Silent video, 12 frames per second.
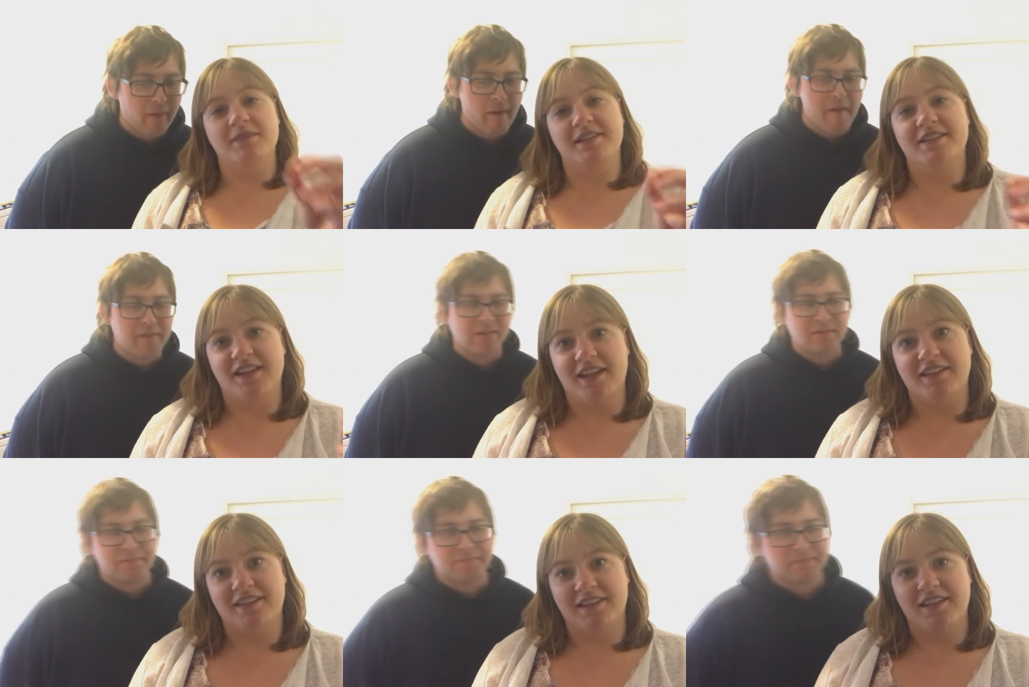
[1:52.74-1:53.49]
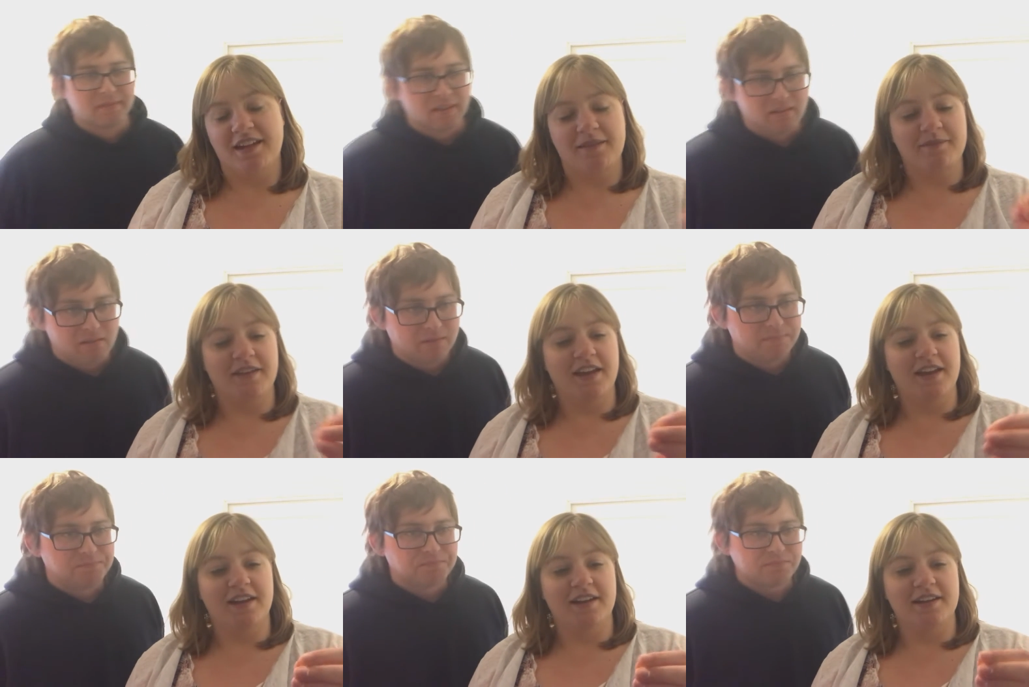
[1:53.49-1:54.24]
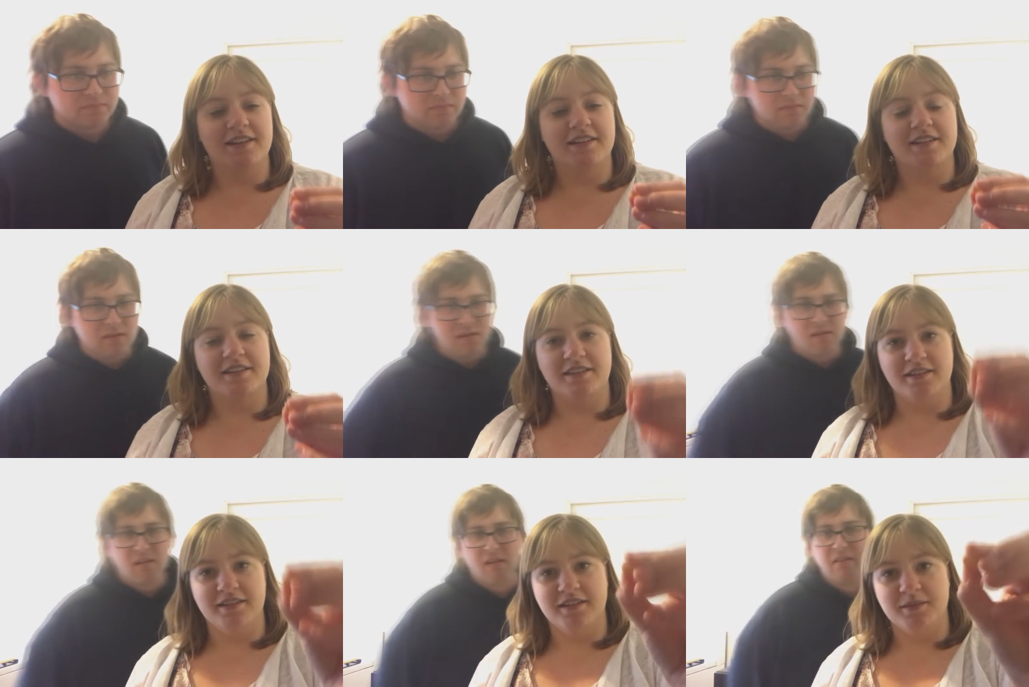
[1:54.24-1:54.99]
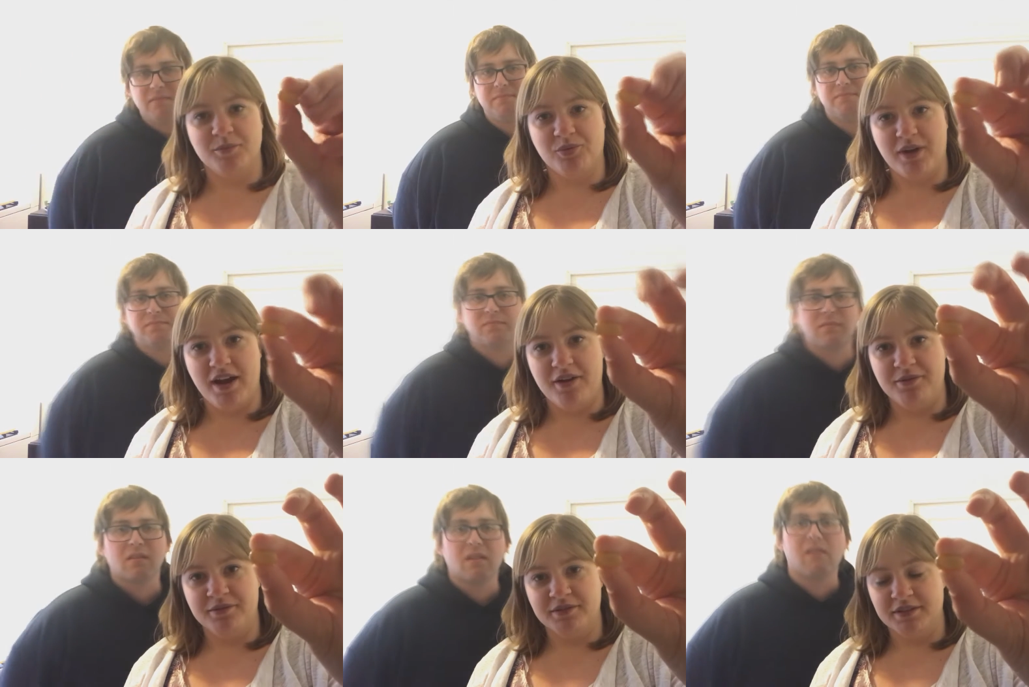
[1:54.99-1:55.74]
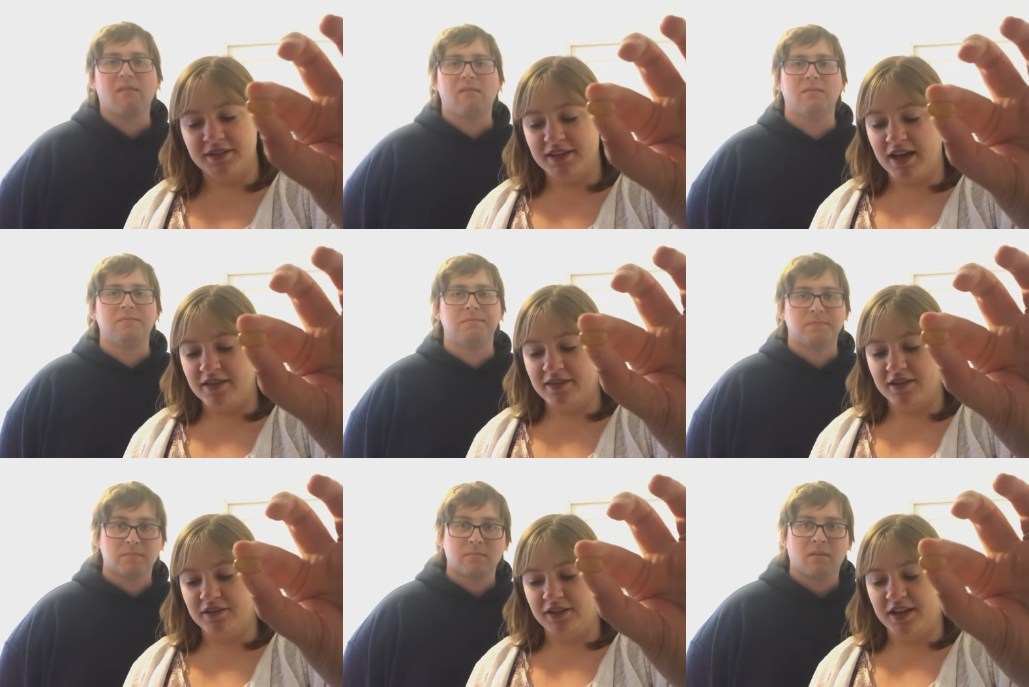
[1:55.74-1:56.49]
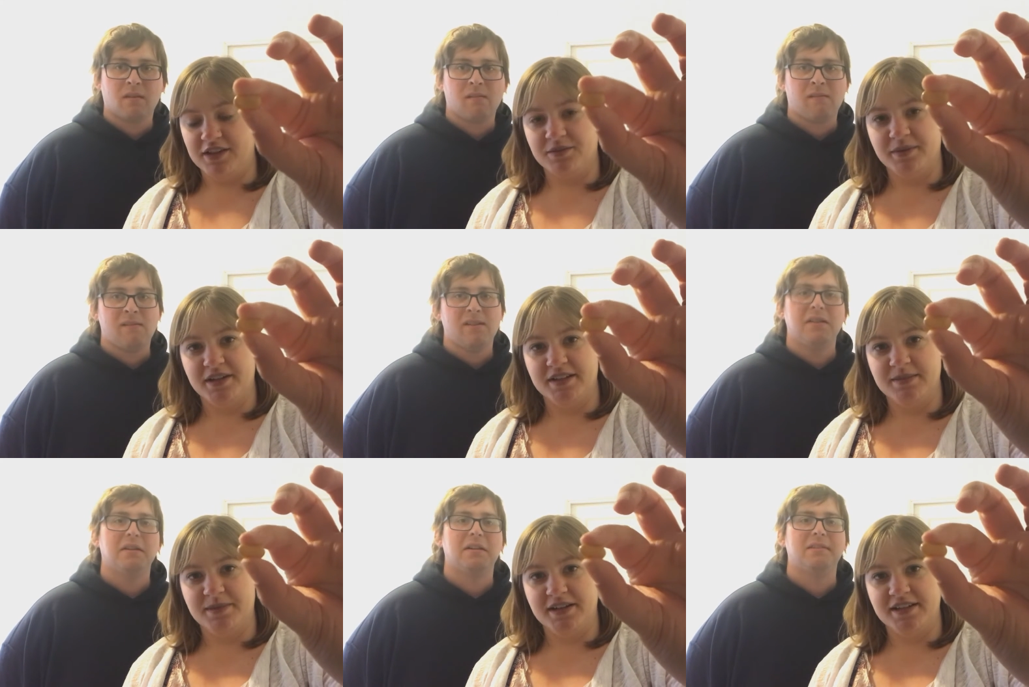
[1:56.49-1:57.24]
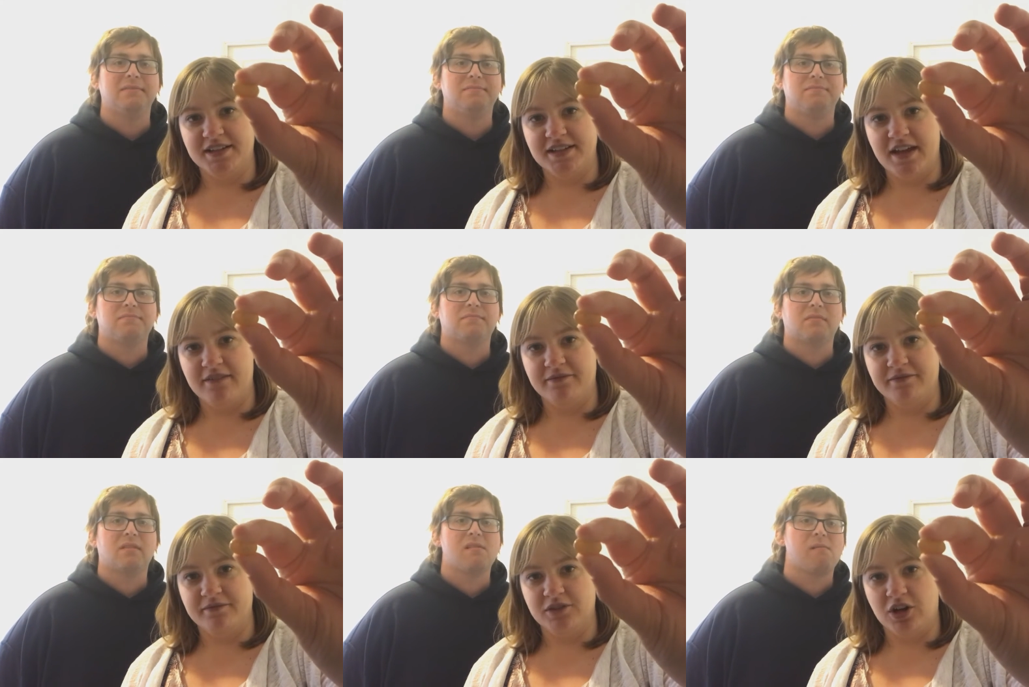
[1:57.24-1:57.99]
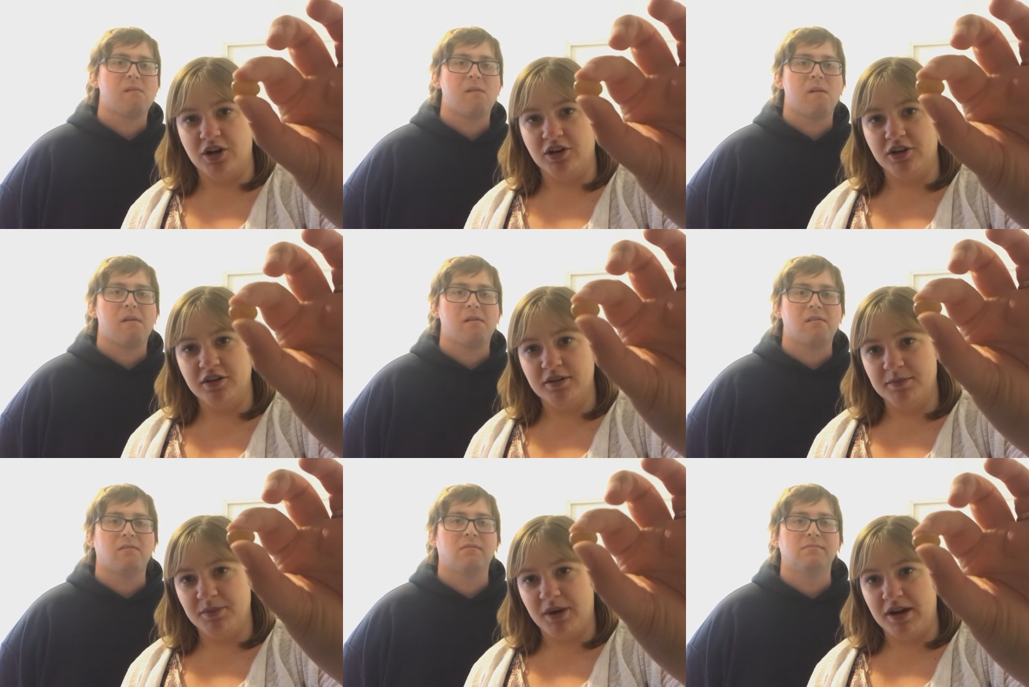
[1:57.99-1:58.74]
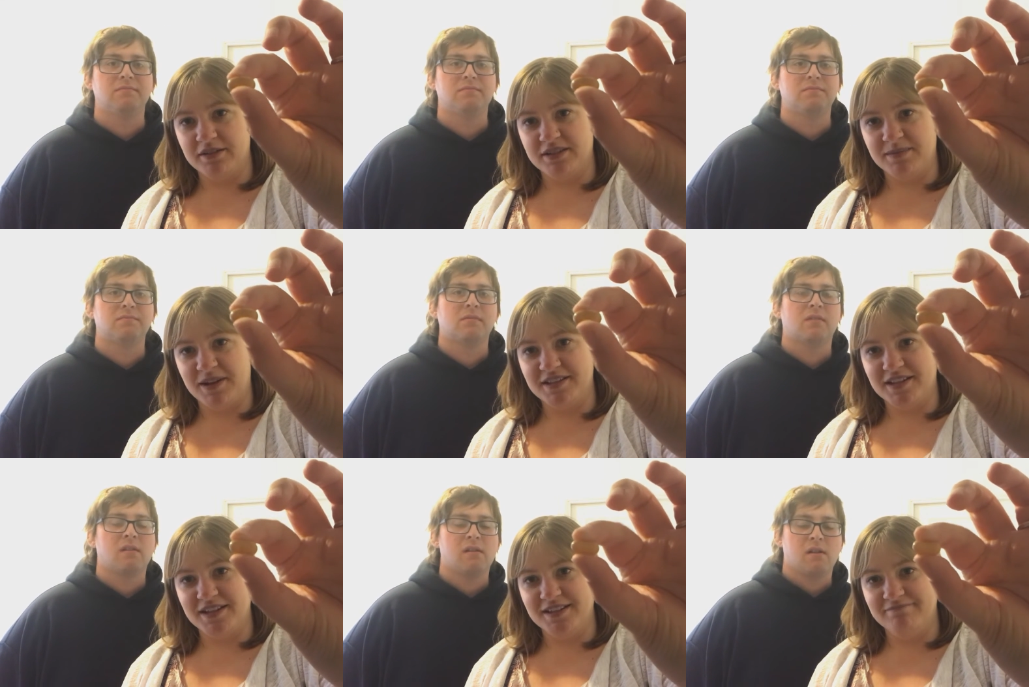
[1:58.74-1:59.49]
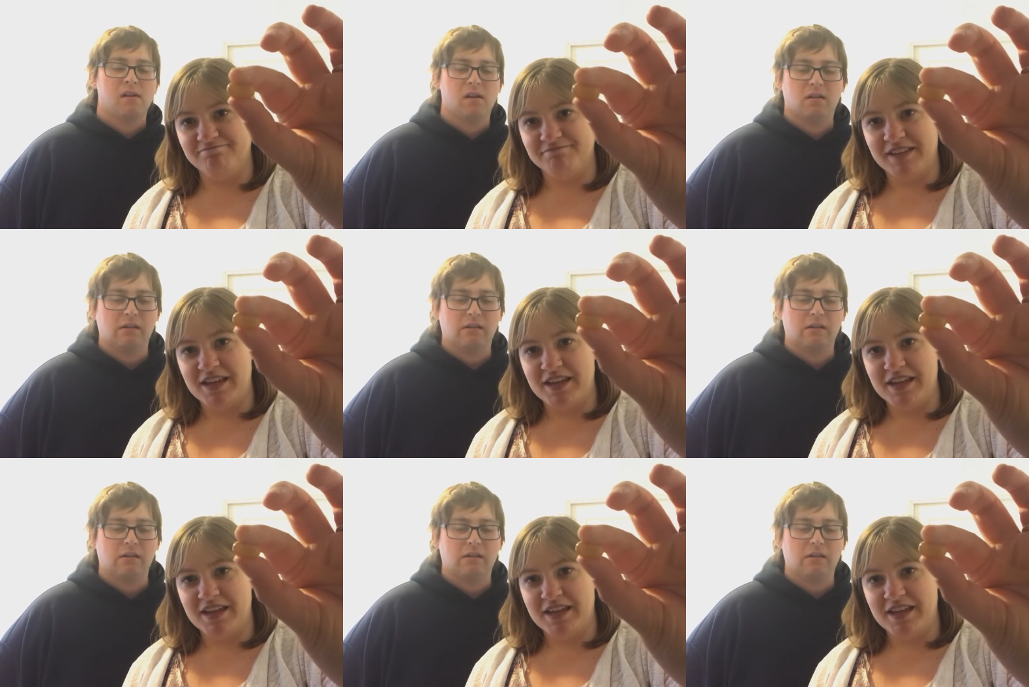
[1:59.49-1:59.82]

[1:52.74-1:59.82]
Speaker 1: almost exactly the same. It is the brown that the glazed one is, but it does have darker brown spots on it.